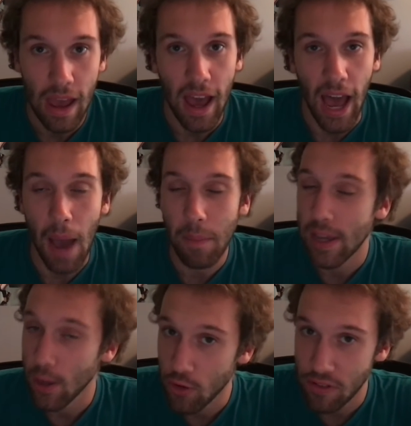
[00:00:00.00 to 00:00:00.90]
I'm a
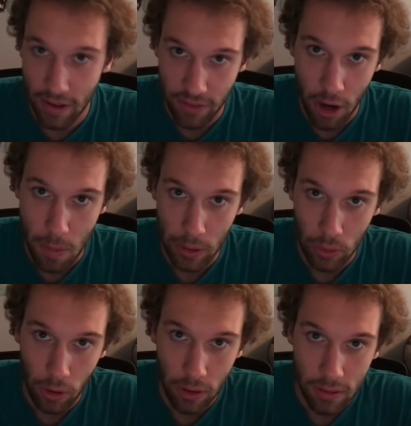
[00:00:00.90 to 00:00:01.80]
huge fan of Terry
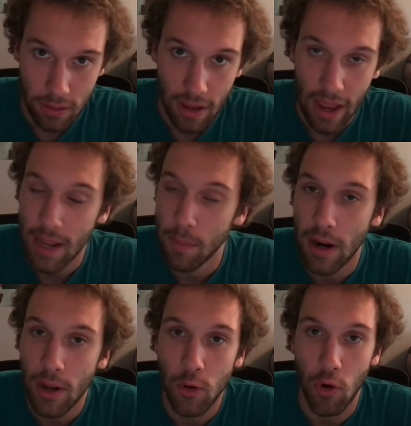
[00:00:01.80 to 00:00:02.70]
McLaurin.
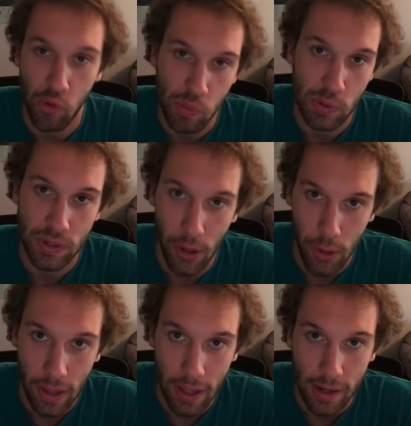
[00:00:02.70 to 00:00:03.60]
Anybody who knows me would tell you
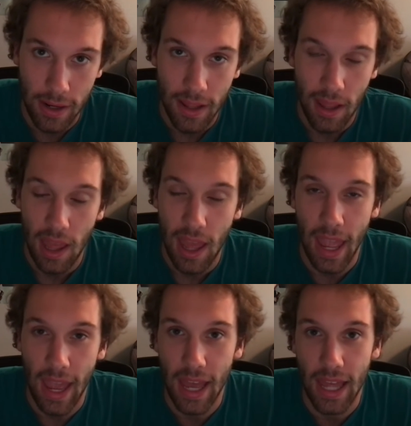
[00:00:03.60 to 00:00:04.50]
that.
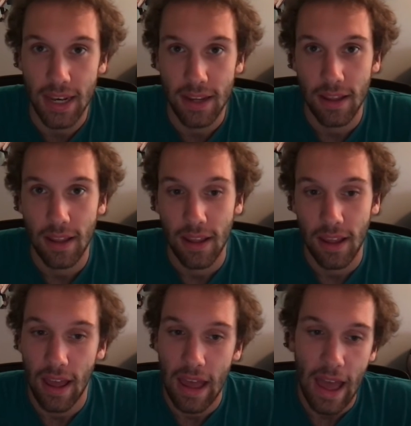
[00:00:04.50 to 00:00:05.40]
And
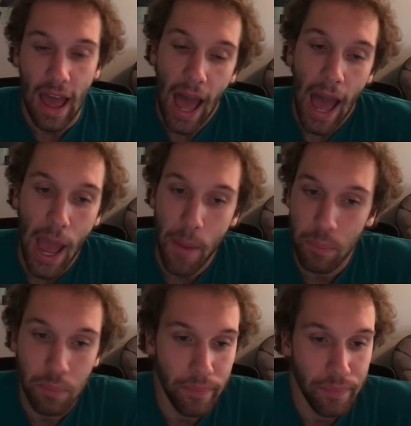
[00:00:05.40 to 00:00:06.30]

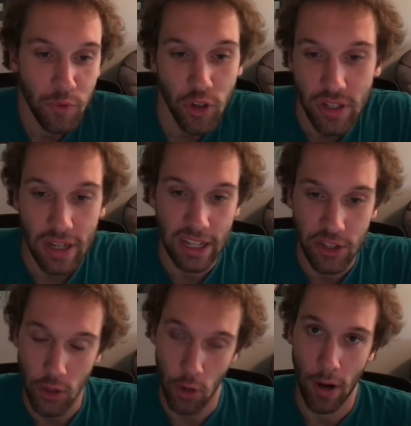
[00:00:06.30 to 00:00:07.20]
I'm just going to let
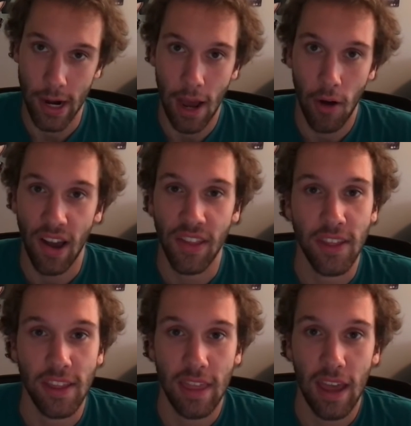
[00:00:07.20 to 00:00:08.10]
you know right now, I
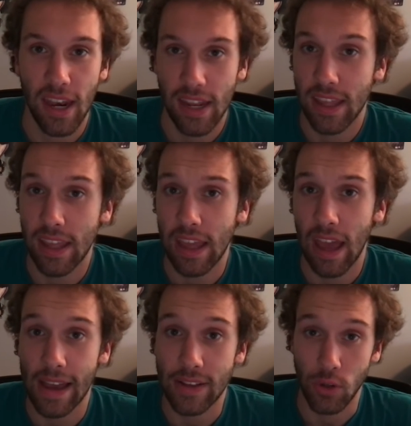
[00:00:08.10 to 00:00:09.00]
think that he
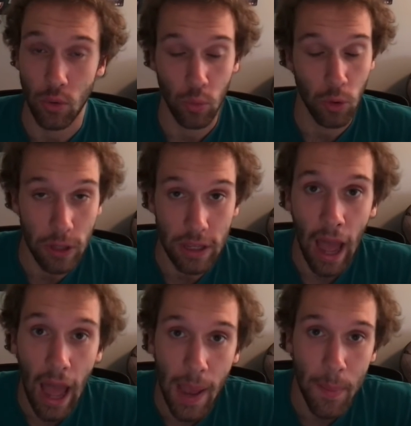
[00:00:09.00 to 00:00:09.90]
has a really
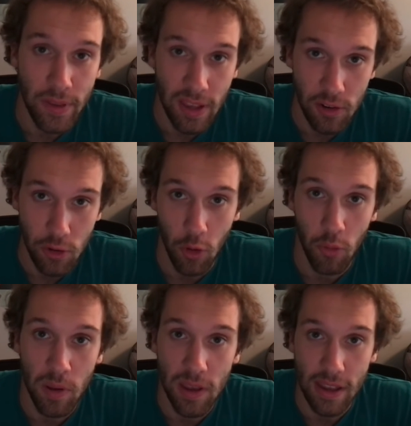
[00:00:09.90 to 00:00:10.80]
high potential of
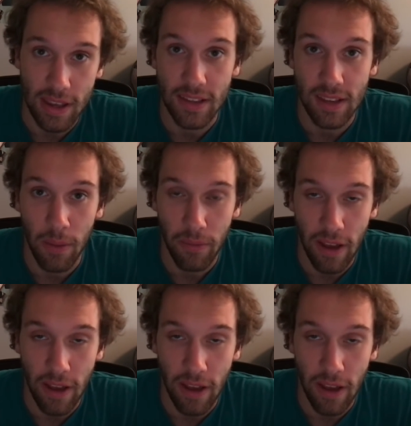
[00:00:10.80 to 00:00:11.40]
being a top 5